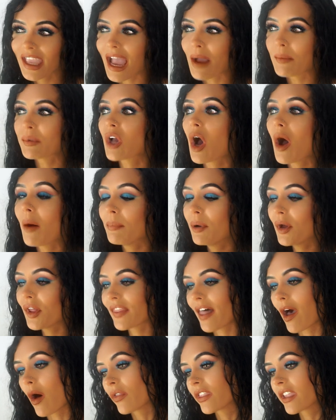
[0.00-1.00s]
And we can't put
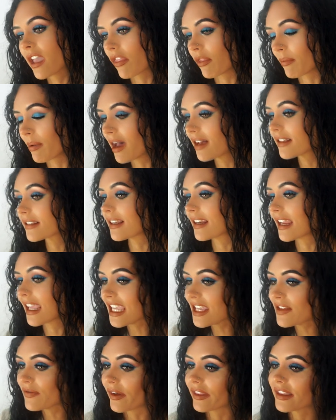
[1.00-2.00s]
that on the other person
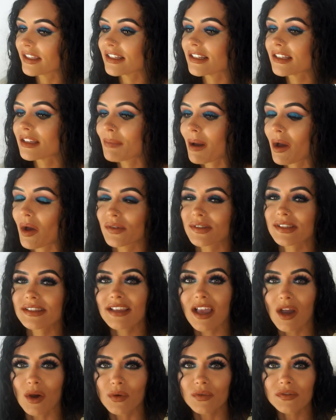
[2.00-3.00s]
either. This is about
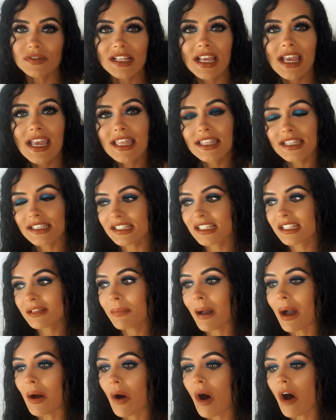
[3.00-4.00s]
ourselves. This is
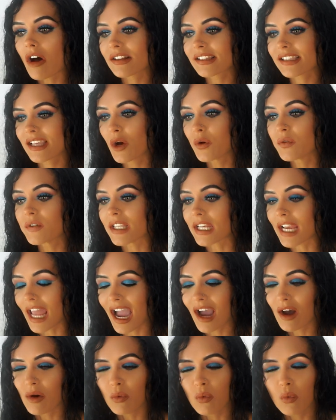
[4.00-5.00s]
about ourselves and
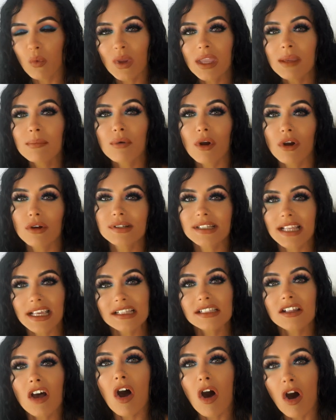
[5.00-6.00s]
how we
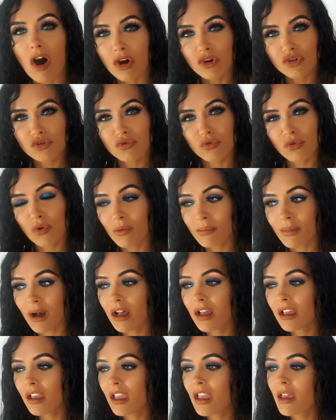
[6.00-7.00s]
process our trauma.